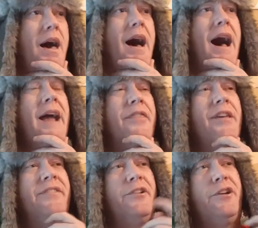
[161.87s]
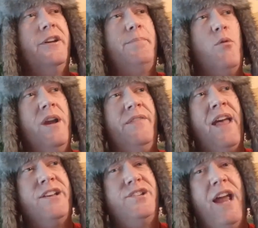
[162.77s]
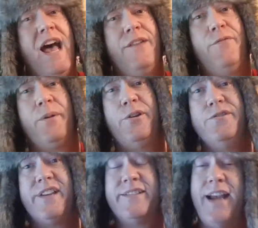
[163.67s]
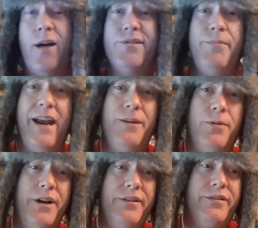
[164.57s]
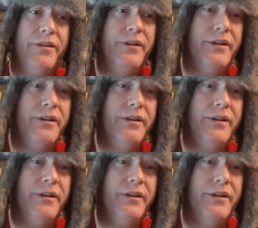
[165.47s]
I think the good point that Chad from Acoustic Sounds made was,